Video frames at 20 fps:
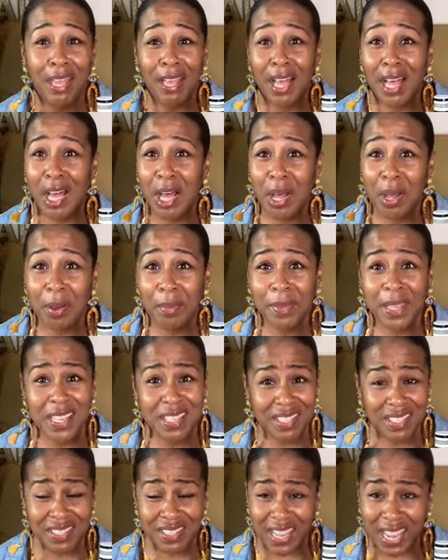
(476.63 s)
um, they
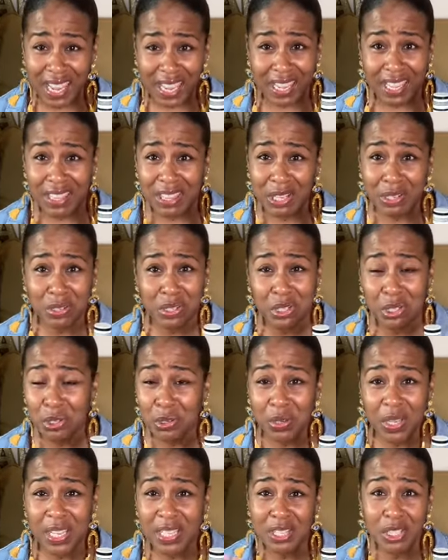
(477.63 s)
stink. They're too,
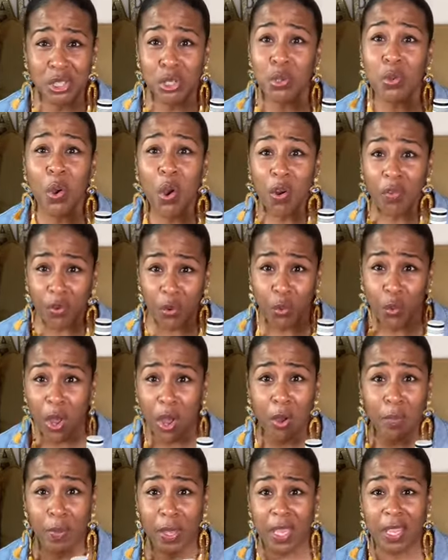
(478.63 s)
it's too
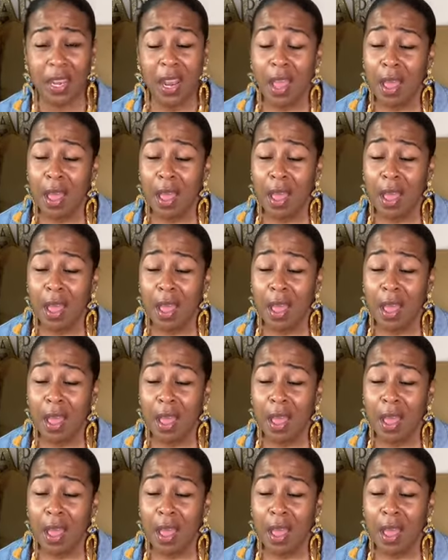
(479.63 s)
overwhelming,